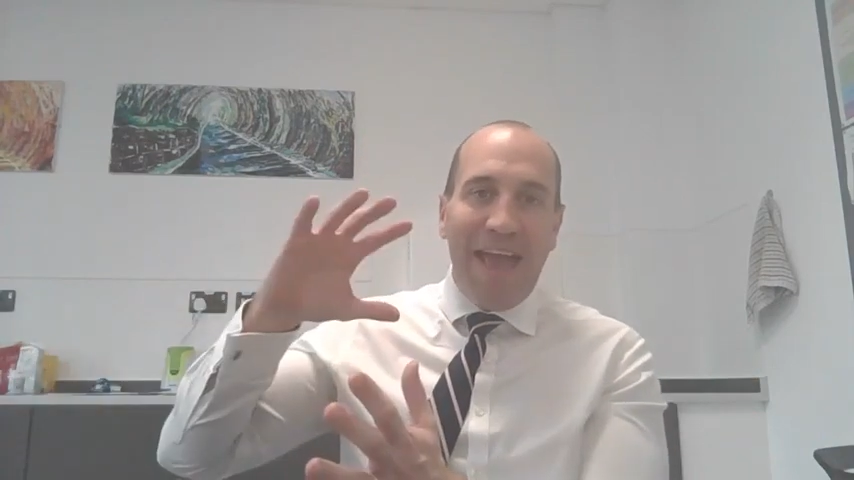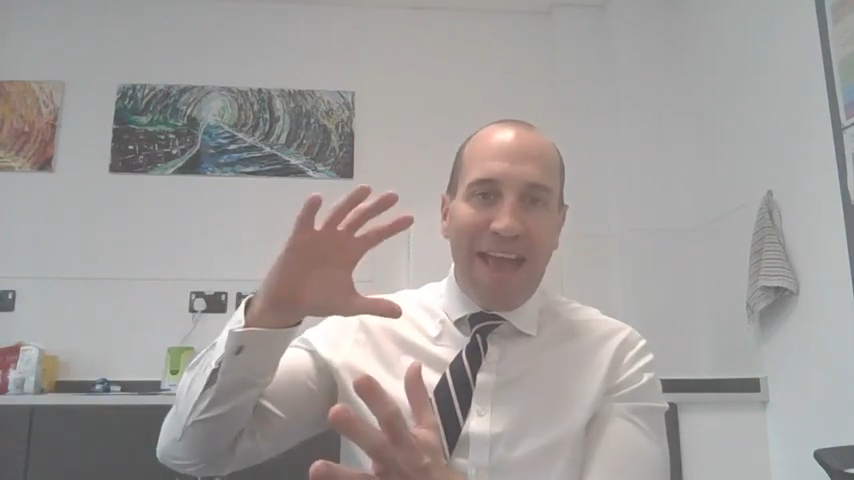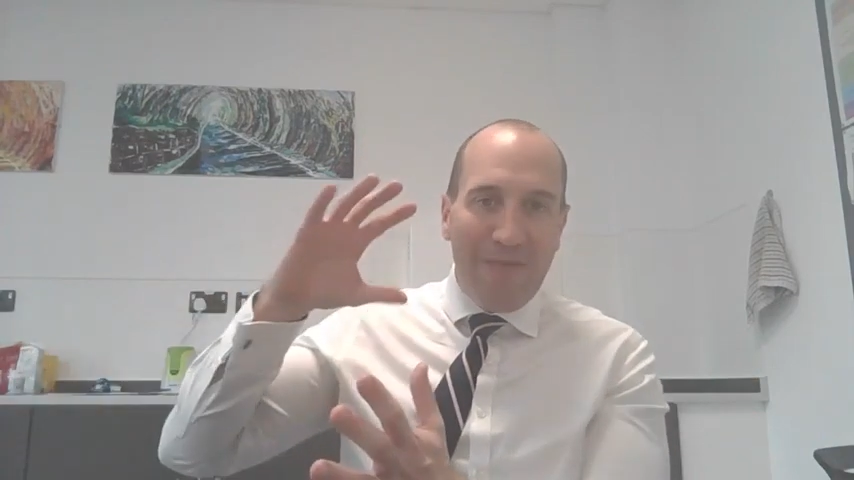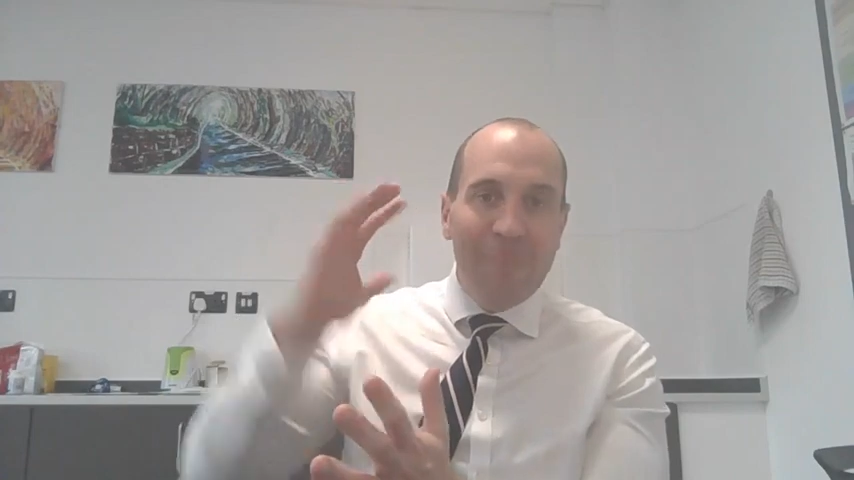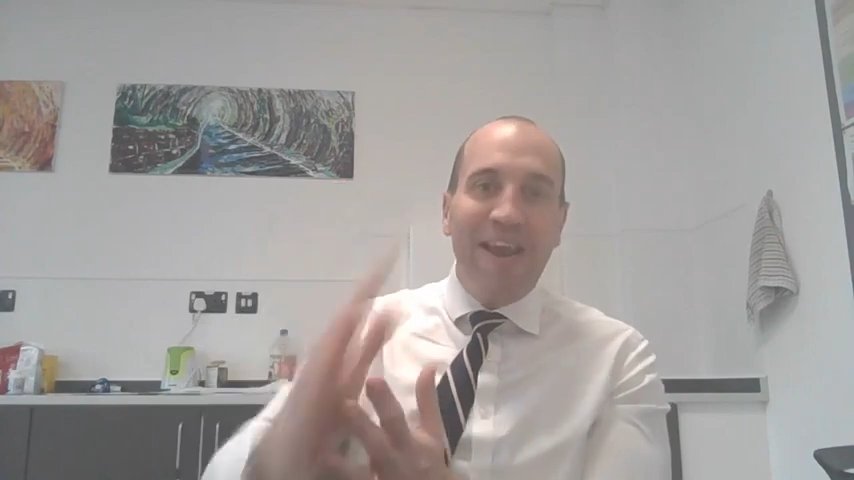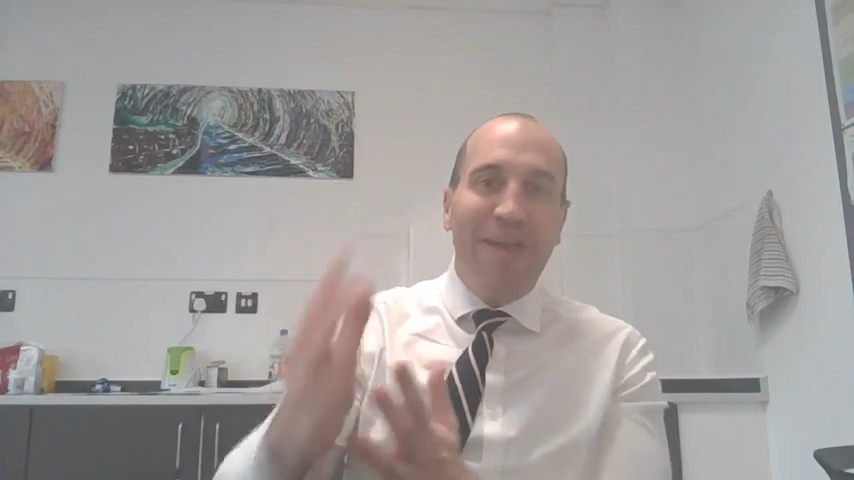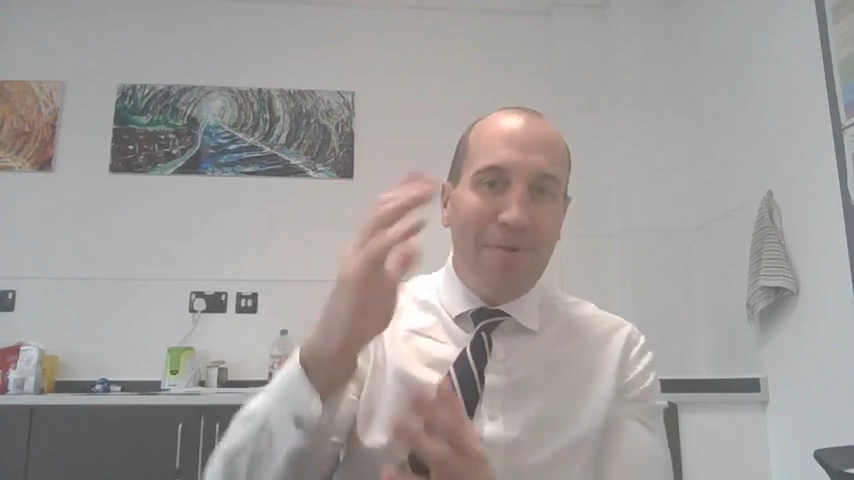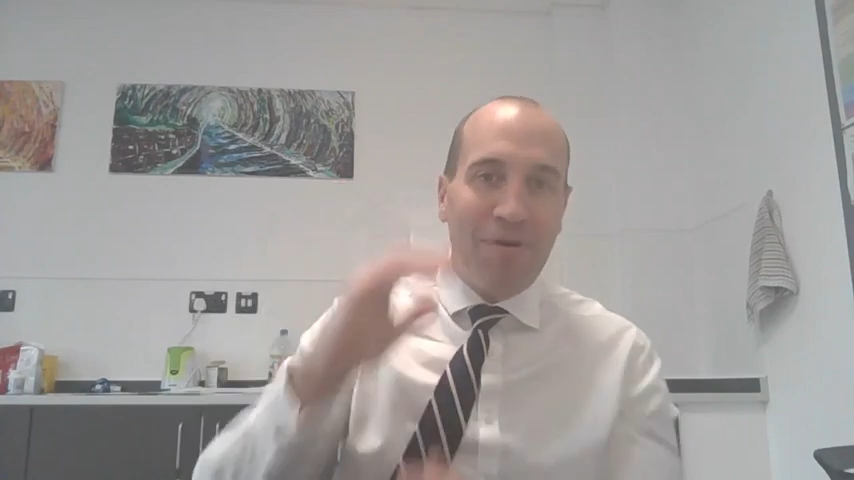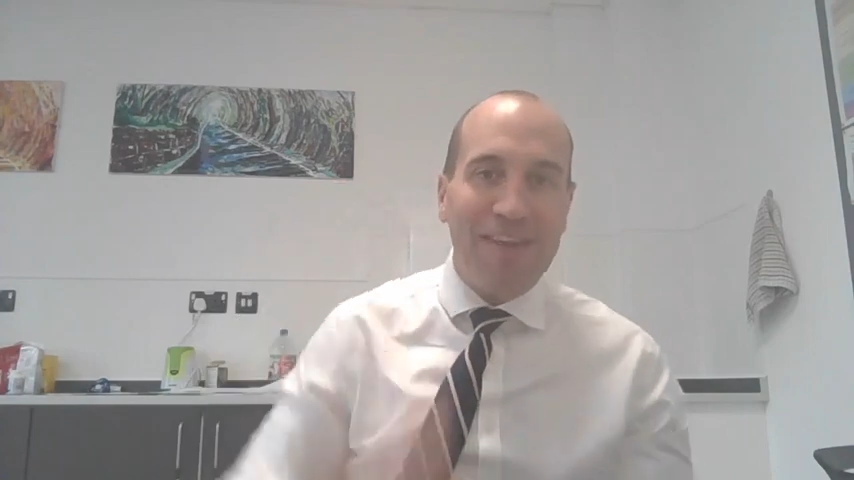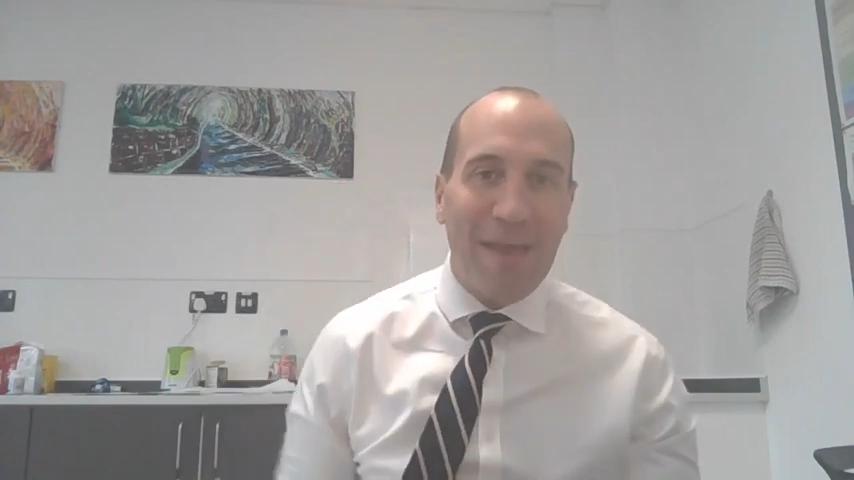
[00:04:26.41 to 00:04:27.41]
it's really
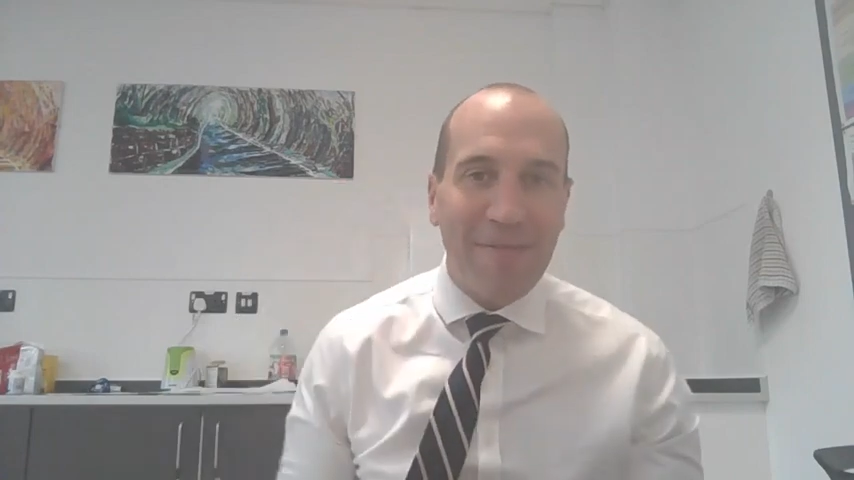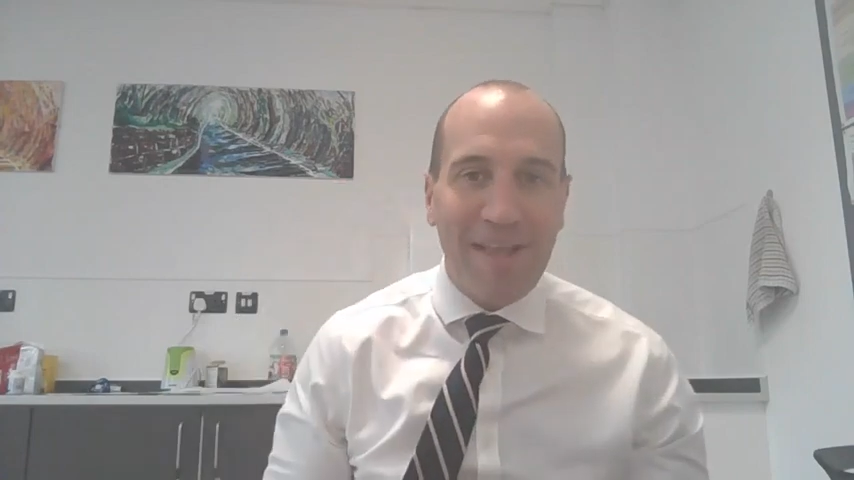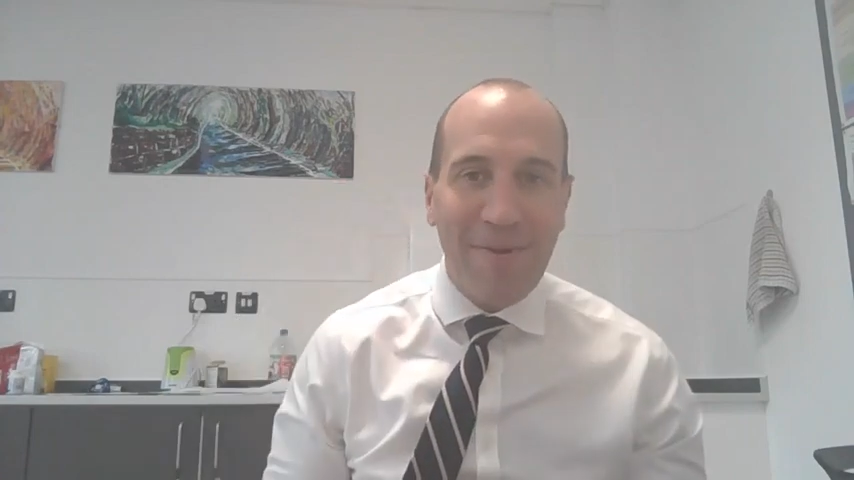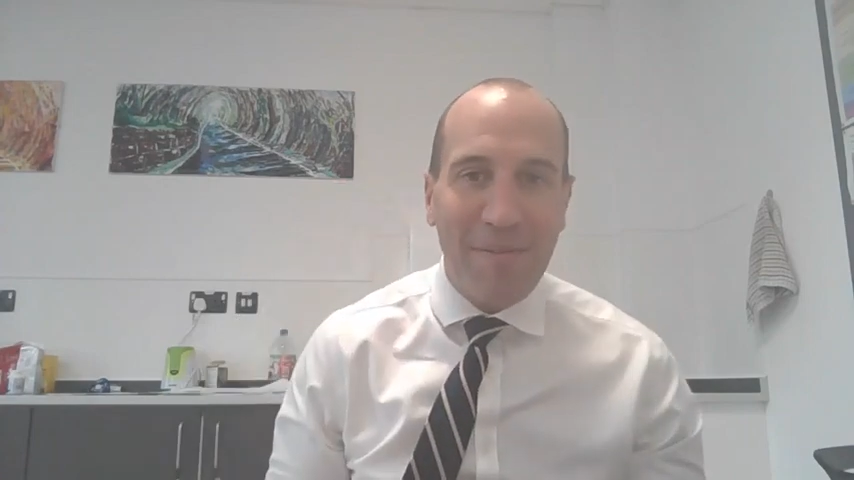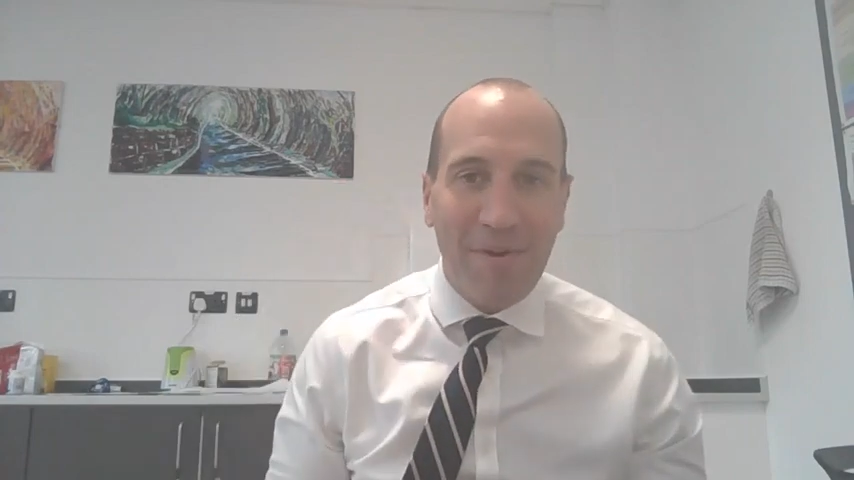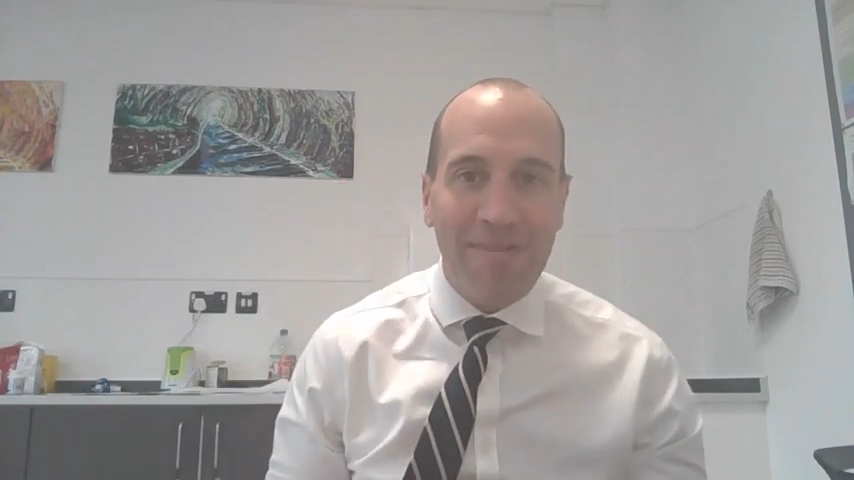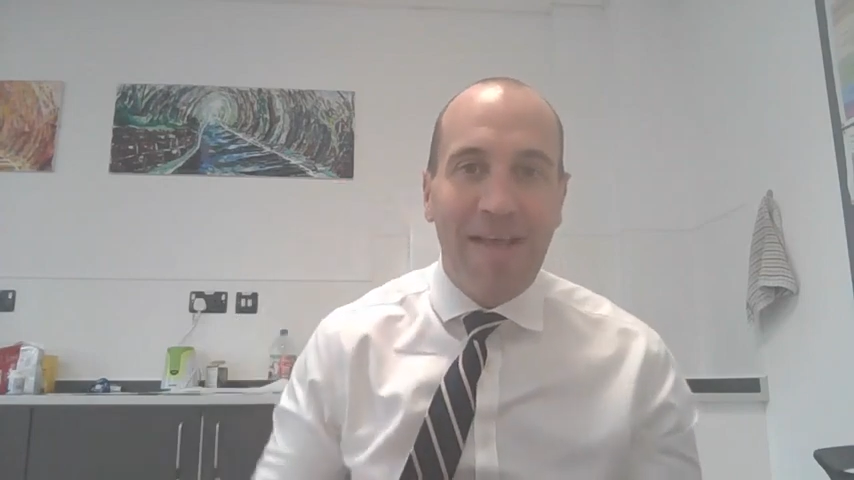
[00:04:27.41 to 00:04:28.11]
important to get obsessed by books,